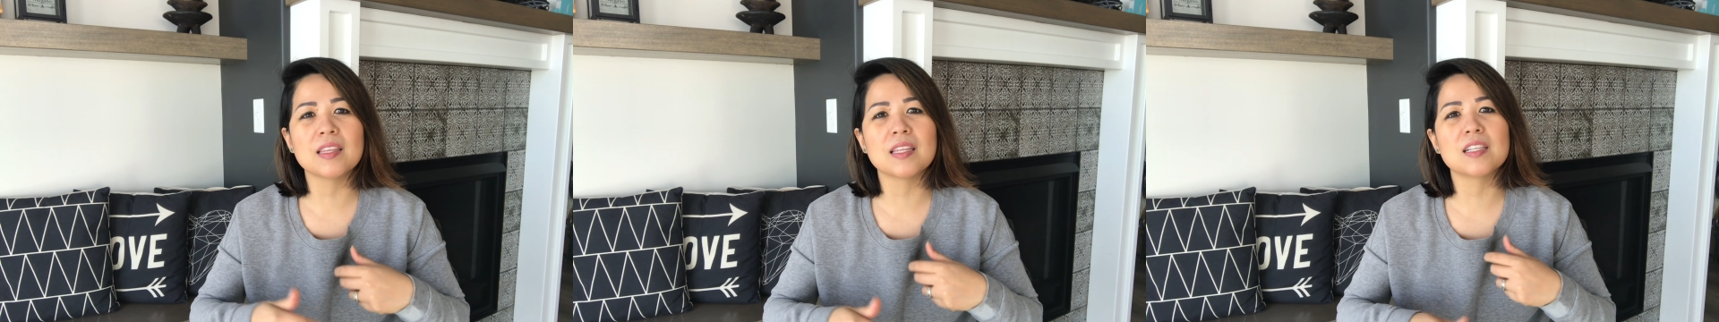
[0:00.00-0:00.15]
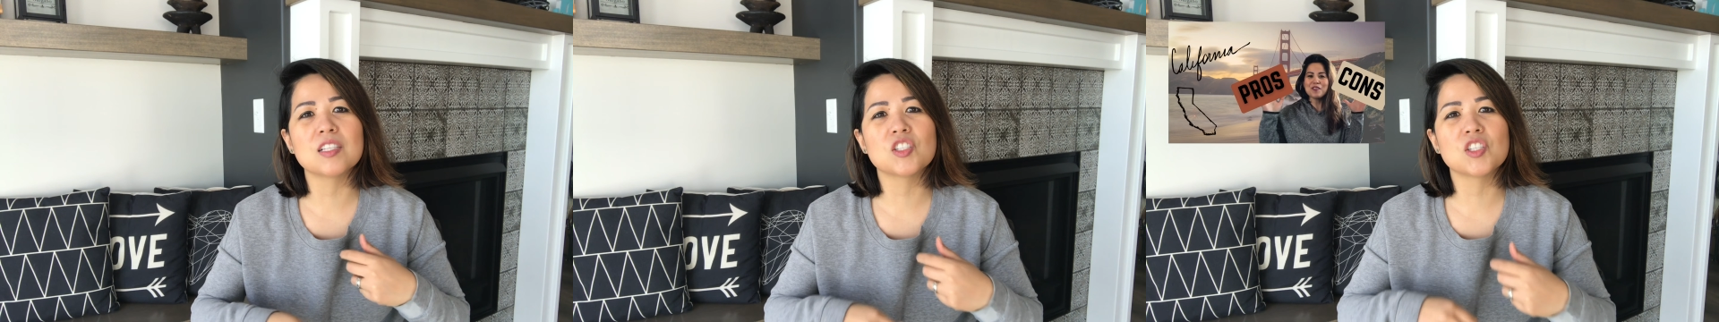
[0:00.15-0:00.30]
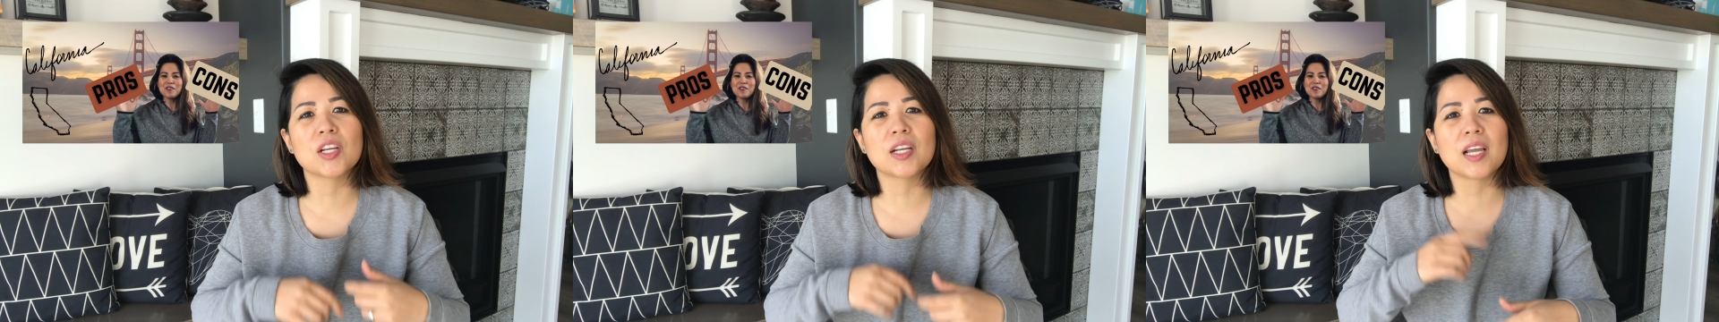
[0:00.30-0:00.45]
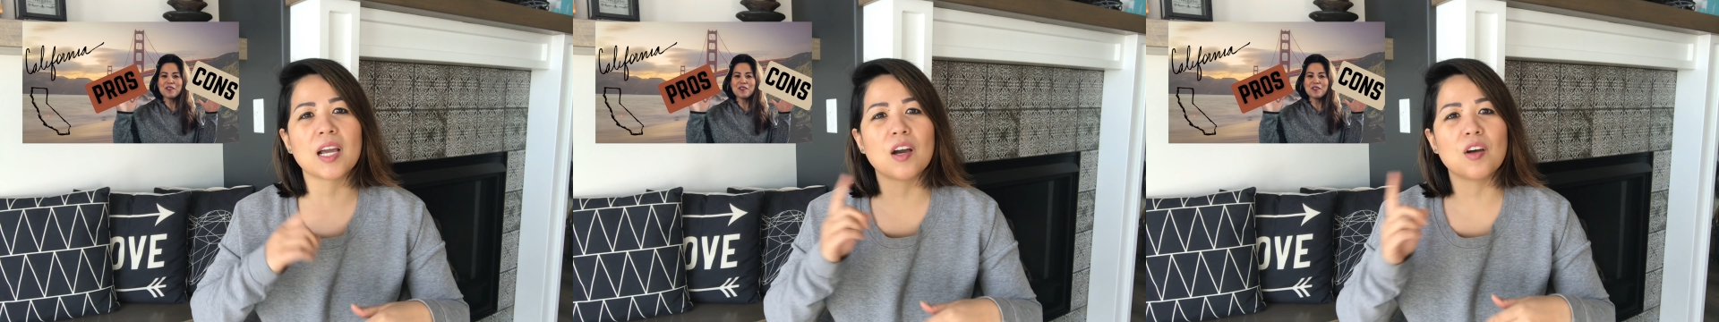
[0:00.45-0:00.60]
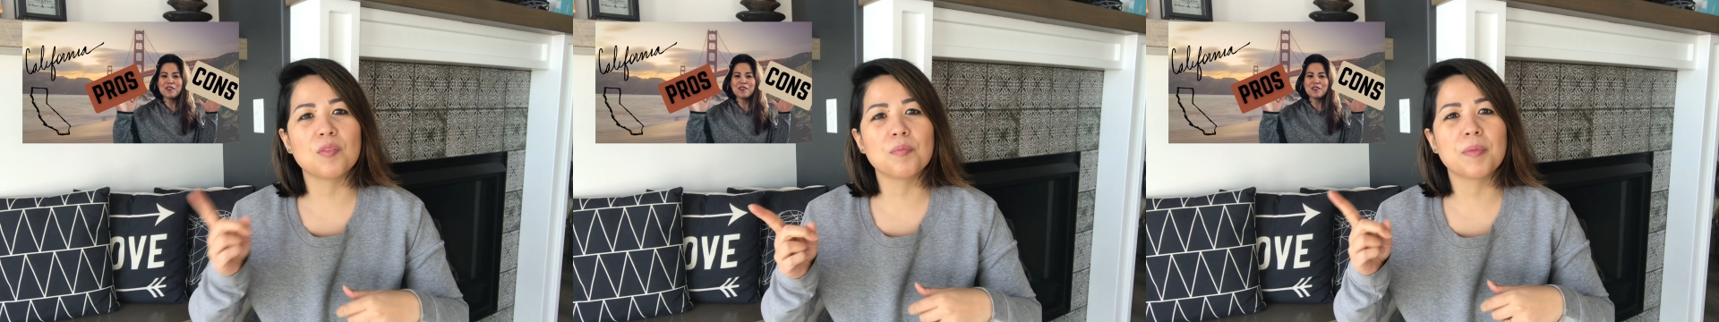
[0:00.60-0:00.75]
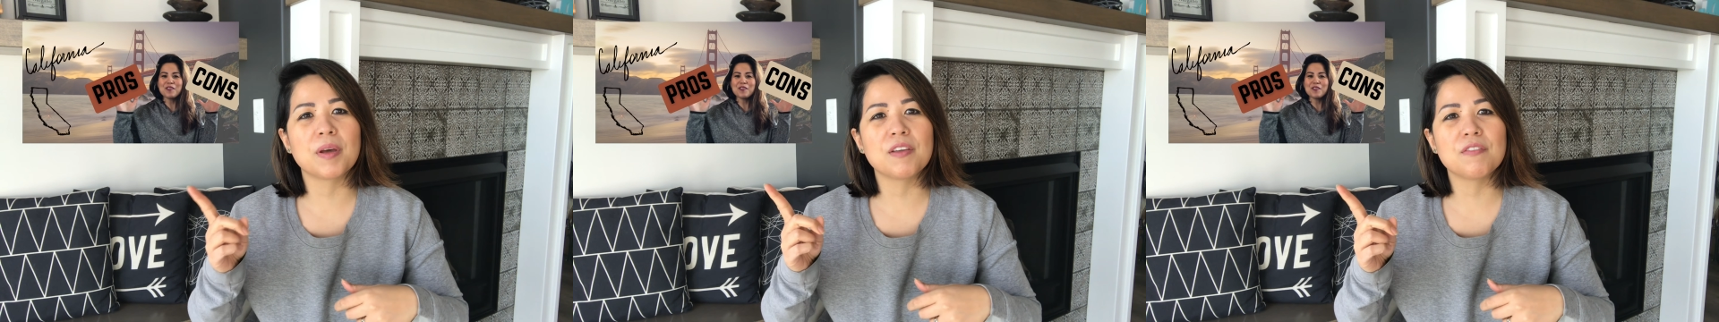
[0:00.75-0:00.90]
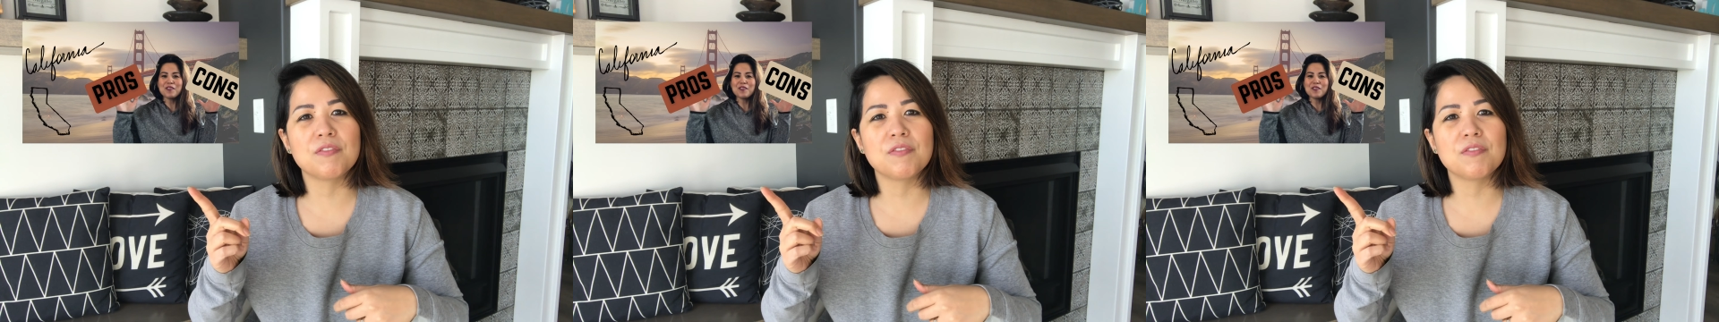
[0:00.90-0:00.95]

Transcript: then check out my